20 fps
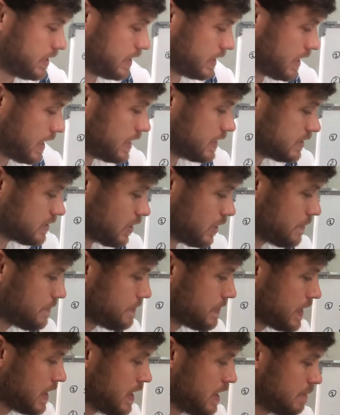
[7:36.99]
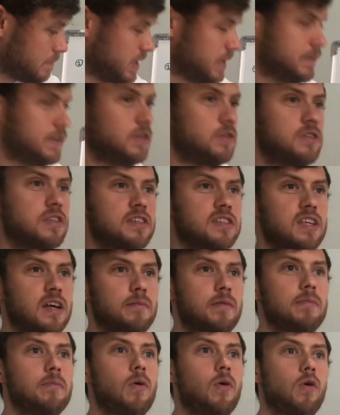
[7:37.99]
Okay, so maybe use the summer
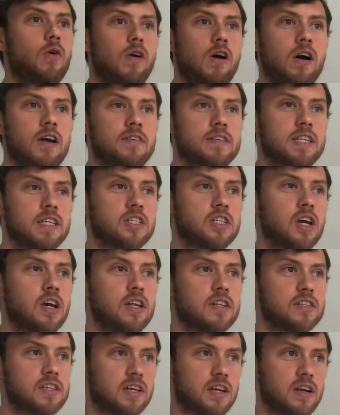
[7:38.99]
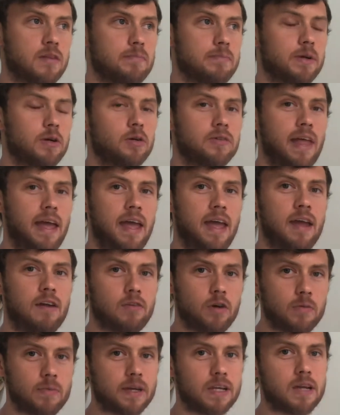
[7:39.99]
more as a chance to kind of build that
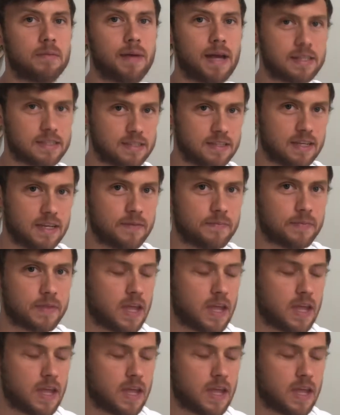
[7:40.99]
aerobic capacity.